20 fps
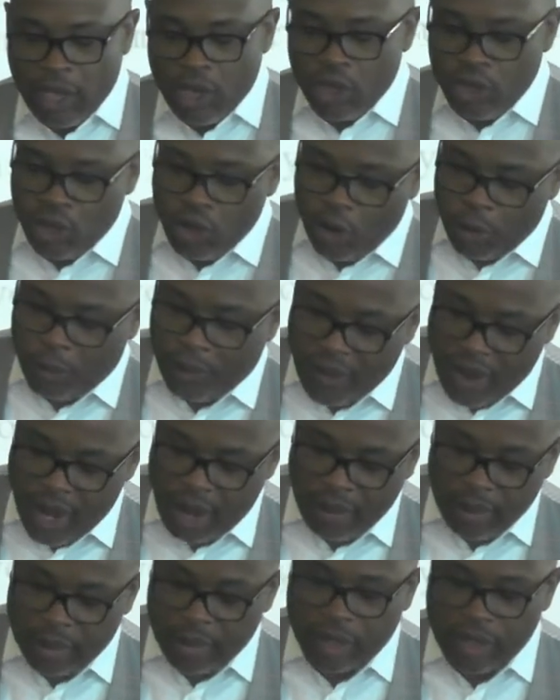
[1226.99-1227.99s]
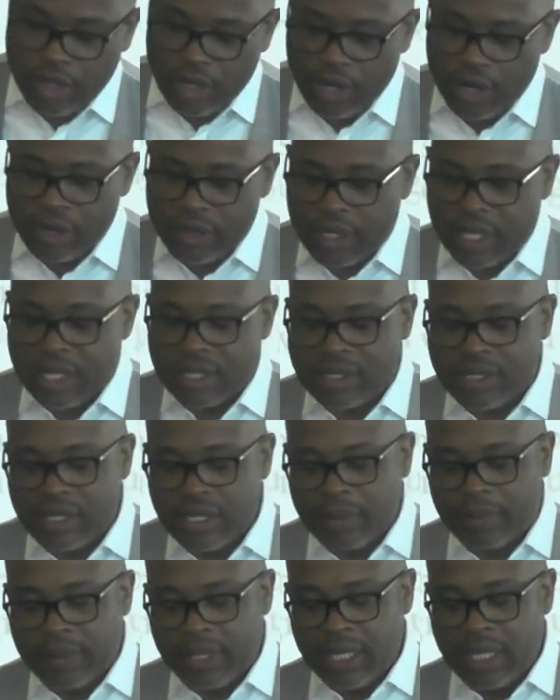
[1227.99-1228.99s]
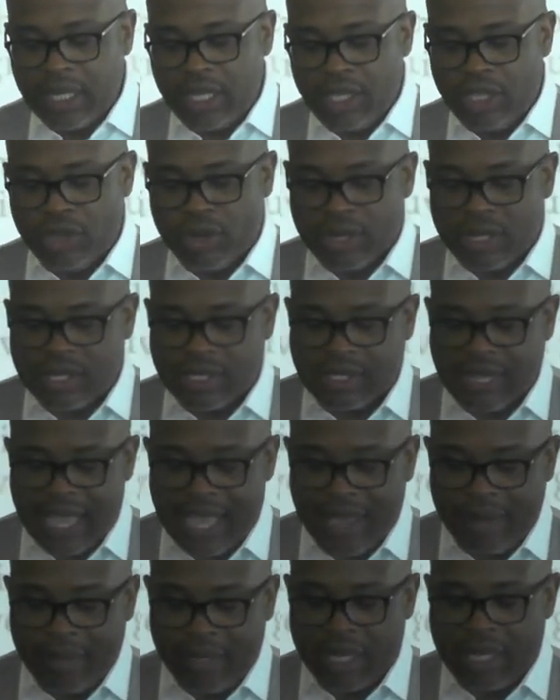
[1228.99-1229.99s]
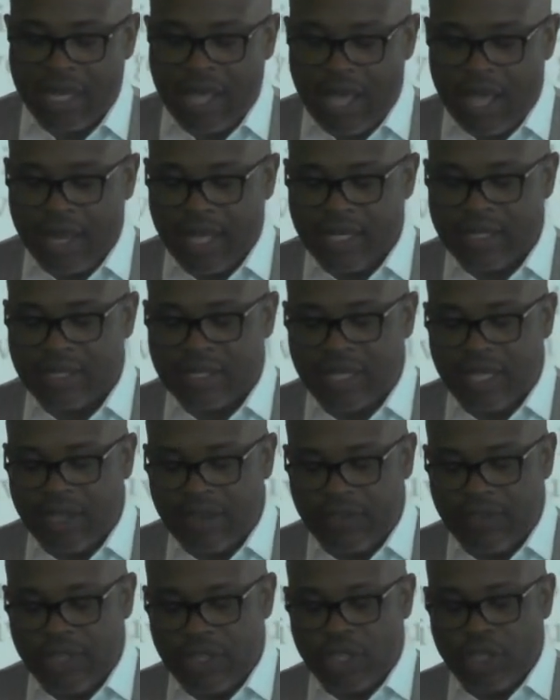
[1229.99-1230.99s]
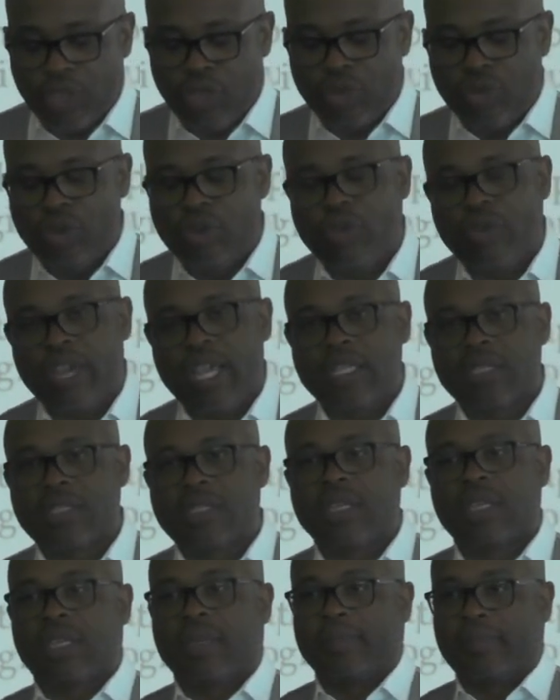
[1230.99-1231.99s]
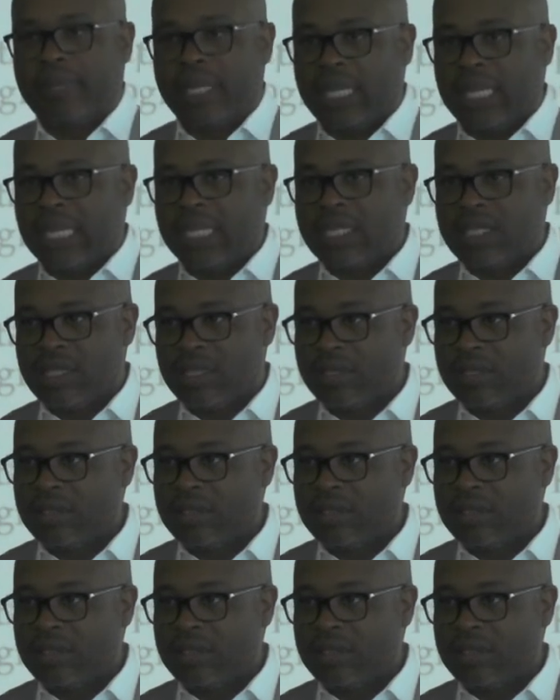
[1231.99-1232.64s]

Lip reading: Your problem on earth is simply your assignment God has given you grace to complete.